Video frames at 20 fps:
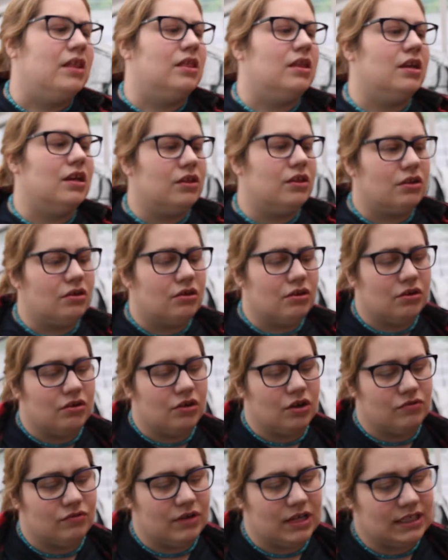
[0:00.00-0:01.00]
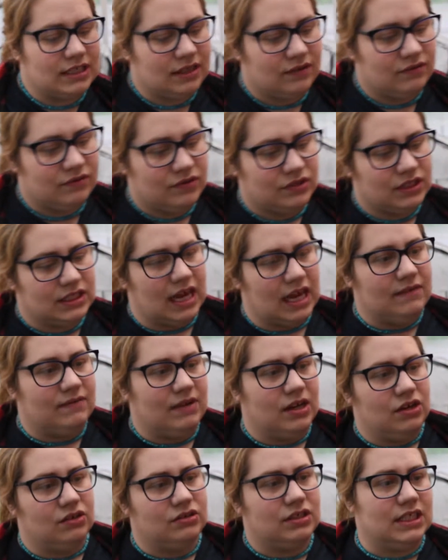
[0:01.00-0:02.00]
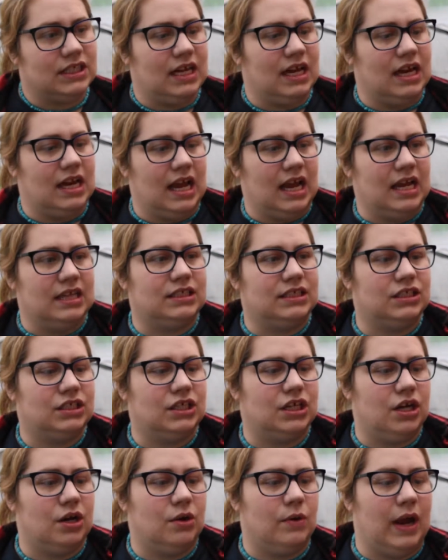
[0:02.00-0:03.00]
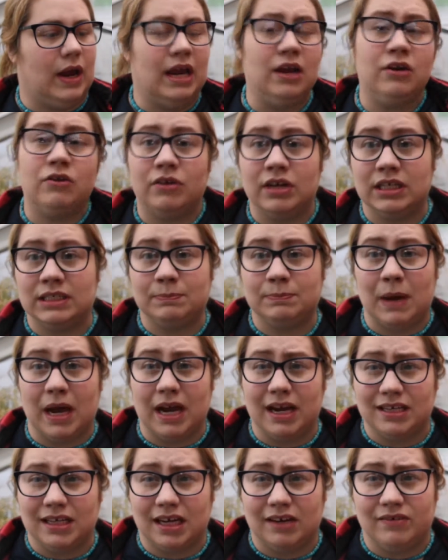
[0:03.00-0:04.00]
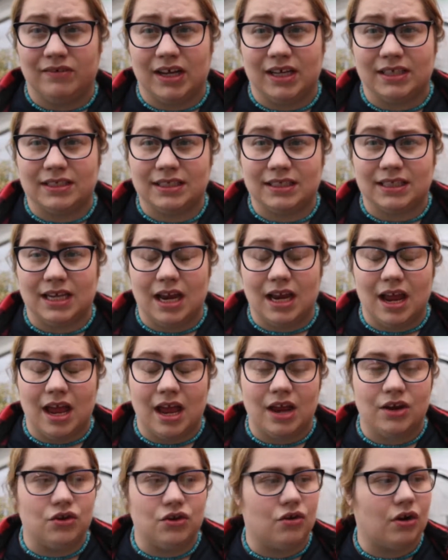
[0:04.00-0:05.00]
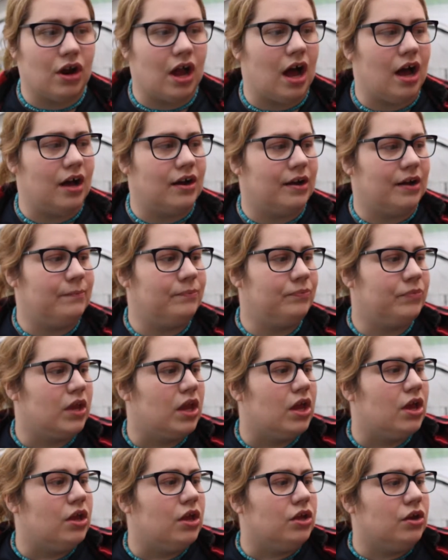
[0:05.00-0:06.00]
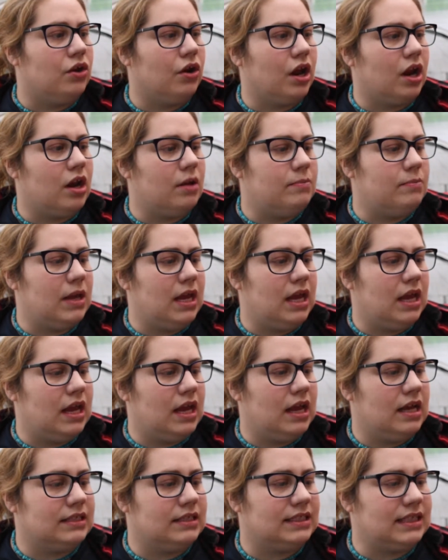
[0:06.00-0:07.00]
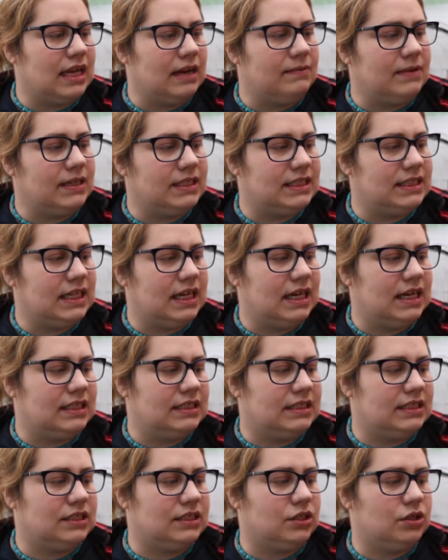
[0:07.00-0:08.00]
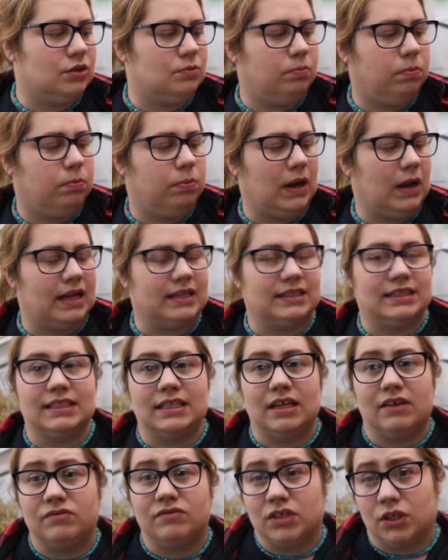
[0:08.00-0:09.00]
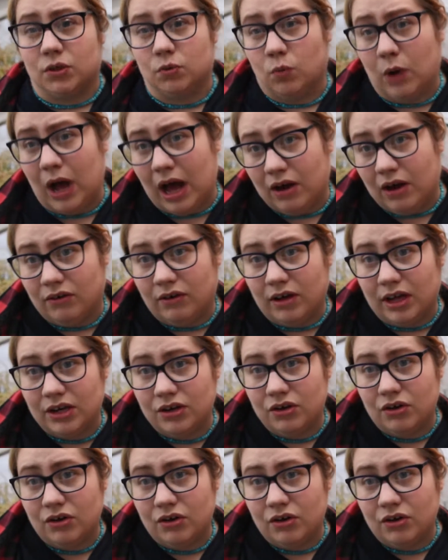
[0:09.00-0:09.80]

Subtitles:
The other good reason for saving your seed is to increase biodiversity in your garden. You're going to be saving seeds to plants that have done well in